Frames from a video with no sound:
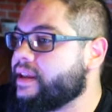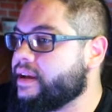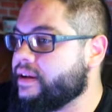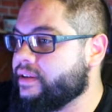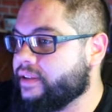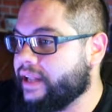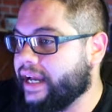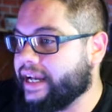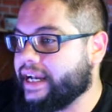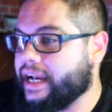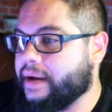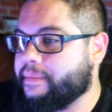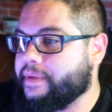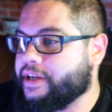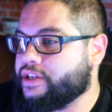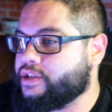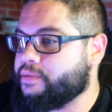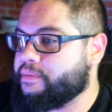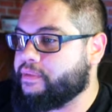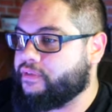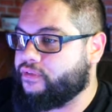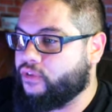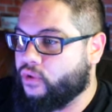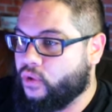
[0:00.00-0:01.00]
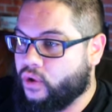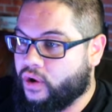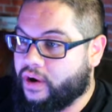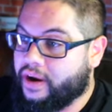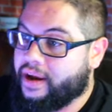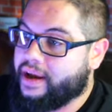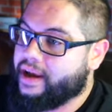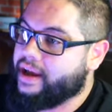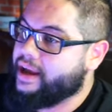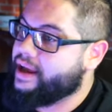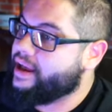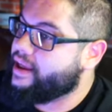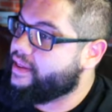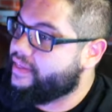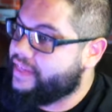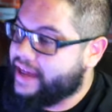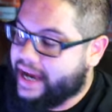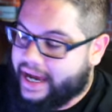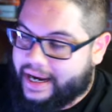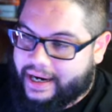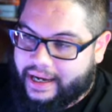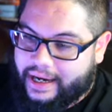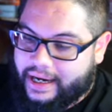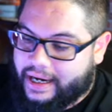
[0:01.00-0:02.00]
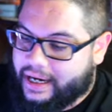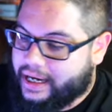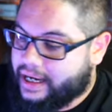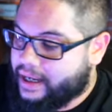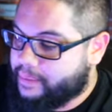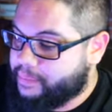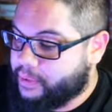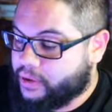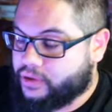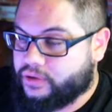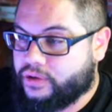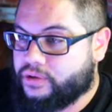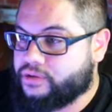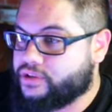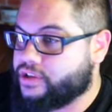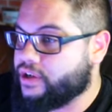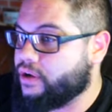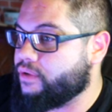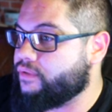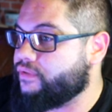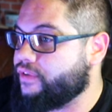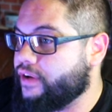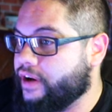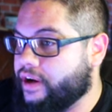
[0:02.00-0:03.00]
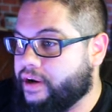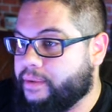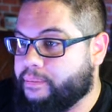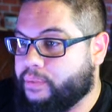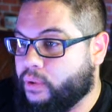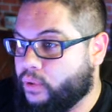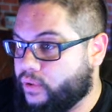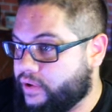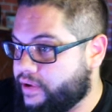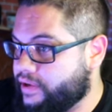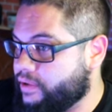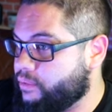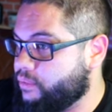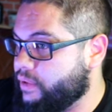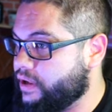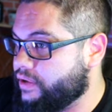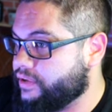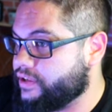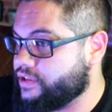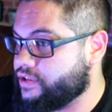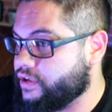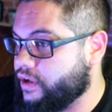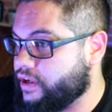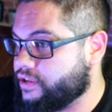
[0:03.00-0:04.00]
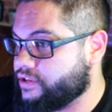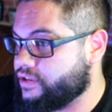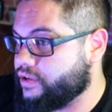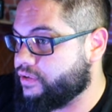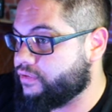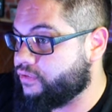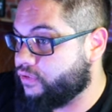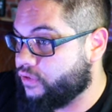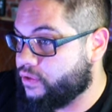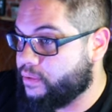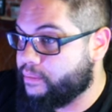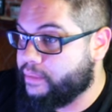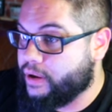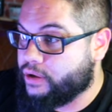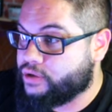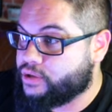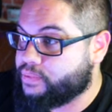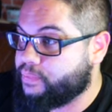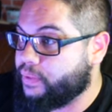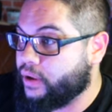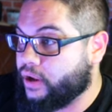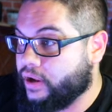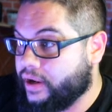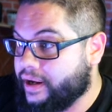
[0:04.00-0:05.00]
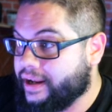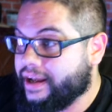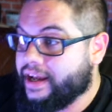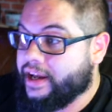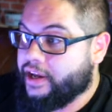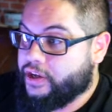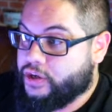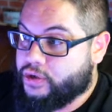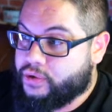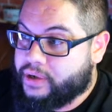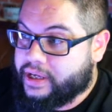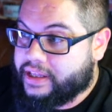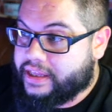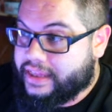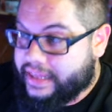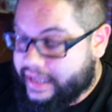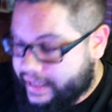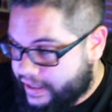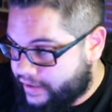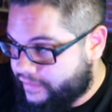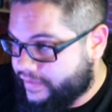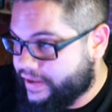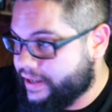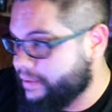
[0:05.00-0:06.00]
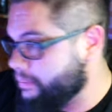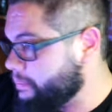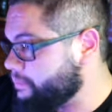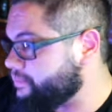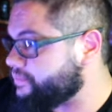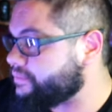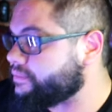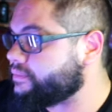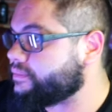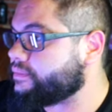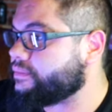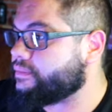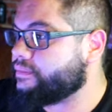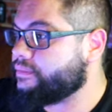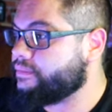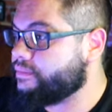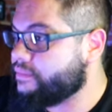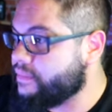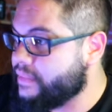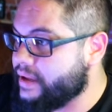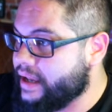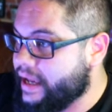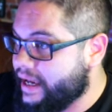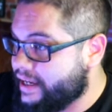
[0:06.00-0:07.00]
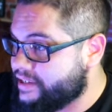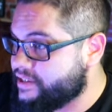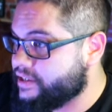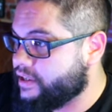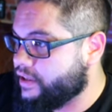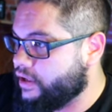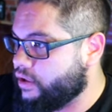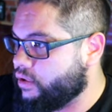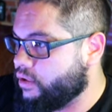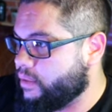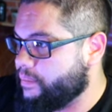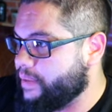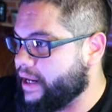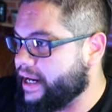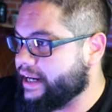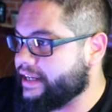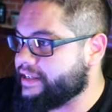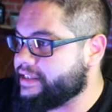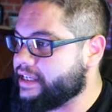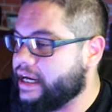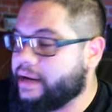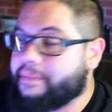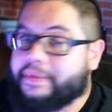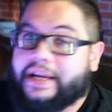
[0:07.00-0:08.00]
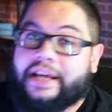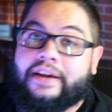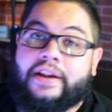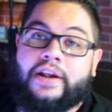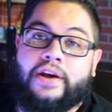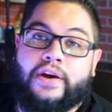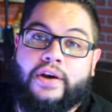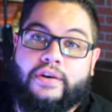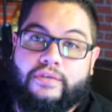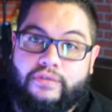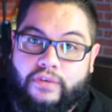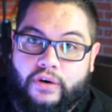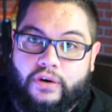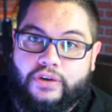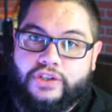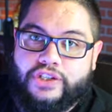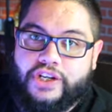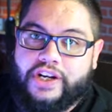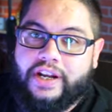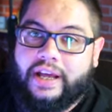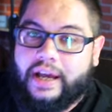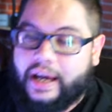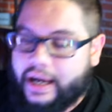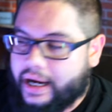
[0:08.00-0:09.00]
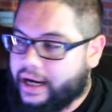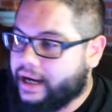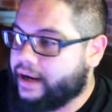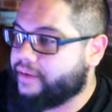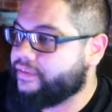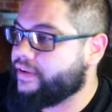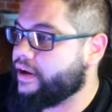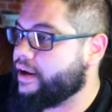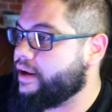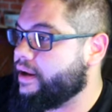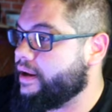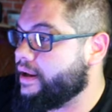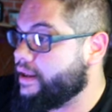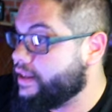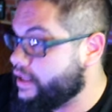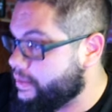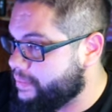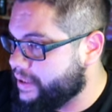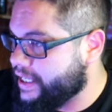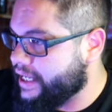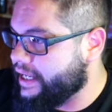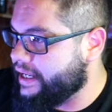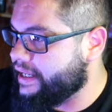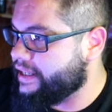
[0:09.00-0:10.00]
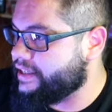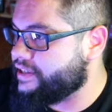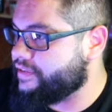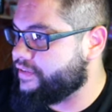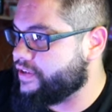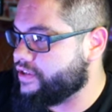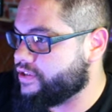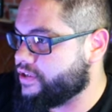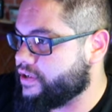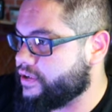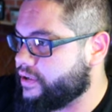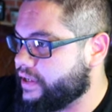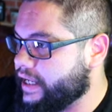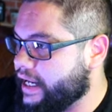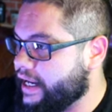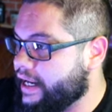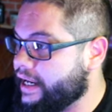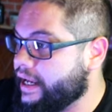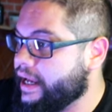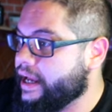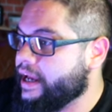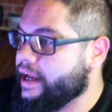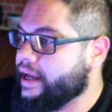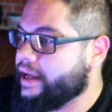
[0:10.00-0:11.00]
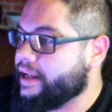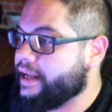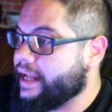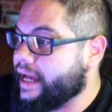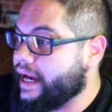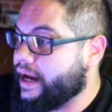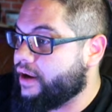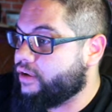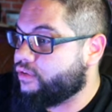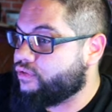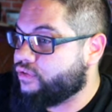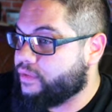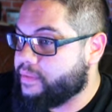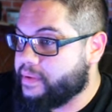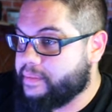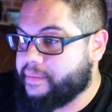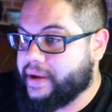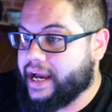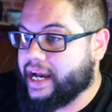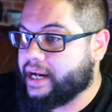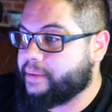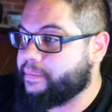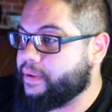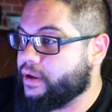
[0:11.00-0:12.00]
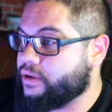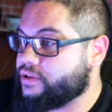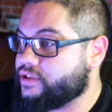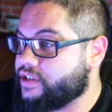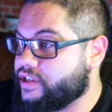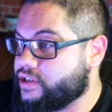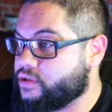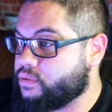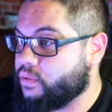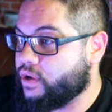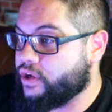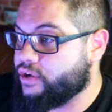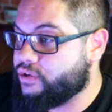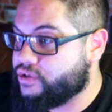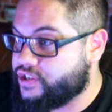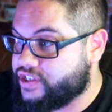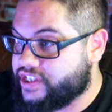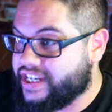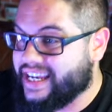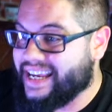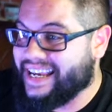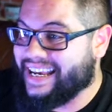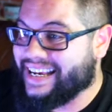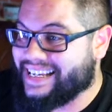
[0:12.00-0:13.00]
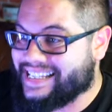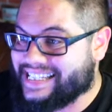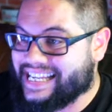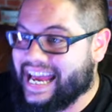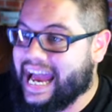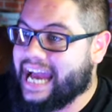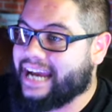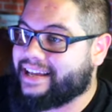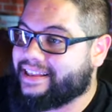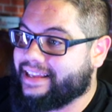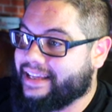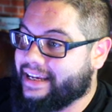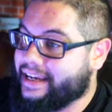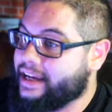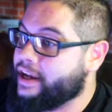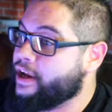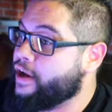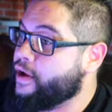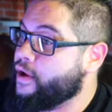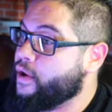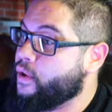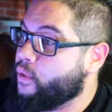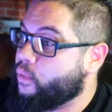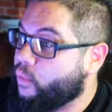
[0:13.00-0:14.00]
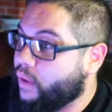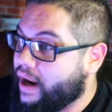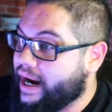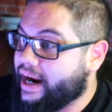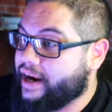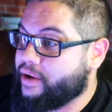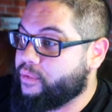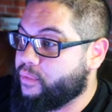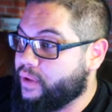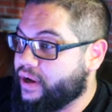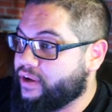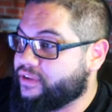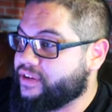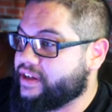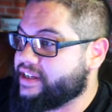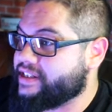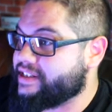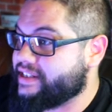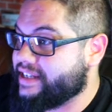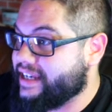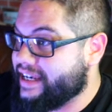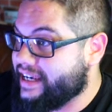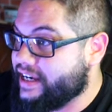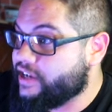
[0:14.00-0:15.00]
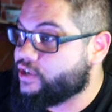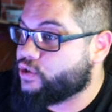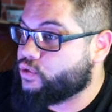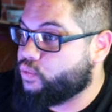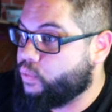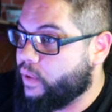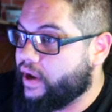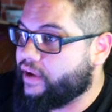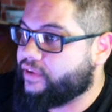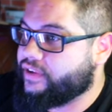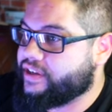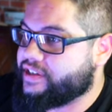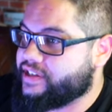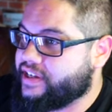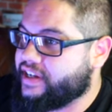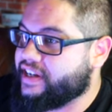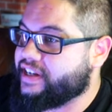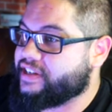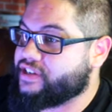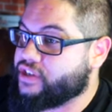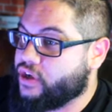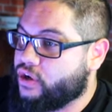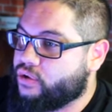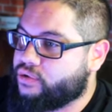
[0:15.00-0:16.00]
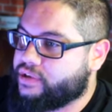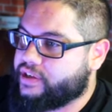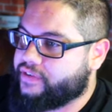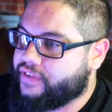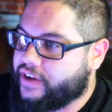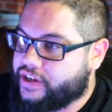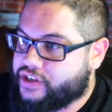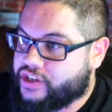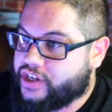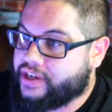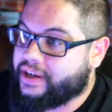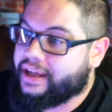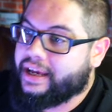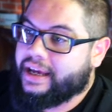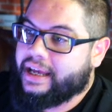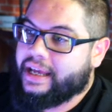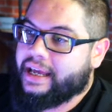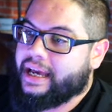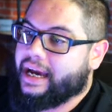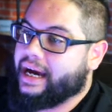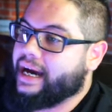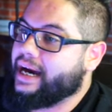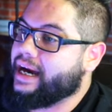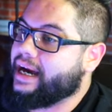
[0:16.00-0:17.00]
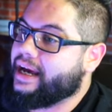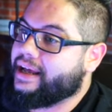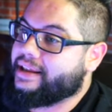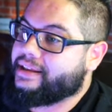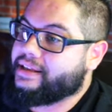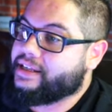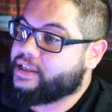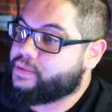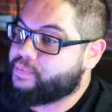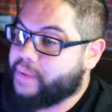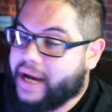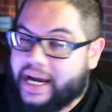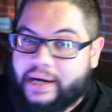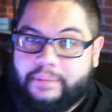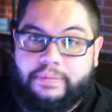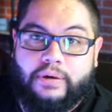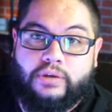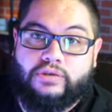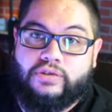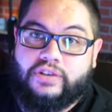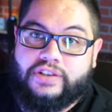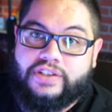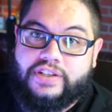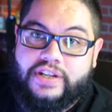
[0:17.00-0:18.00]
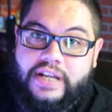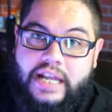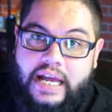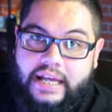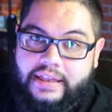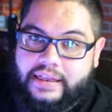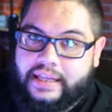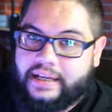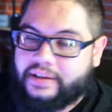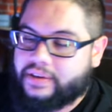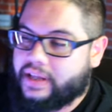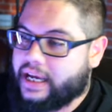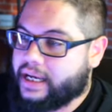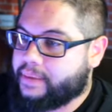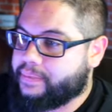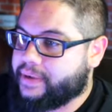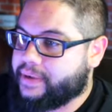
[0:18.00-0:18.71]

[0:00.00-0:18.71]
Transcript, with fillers: like I mentioned before, that uh, upper glute zone, very important in wellness also. For the most part, you can think of it as a lower body dominant version of the bikini division, okay? Now, from the back post, this is where you see exactly why wellness is wellness in its own division. Uh, this back pose looks nothing like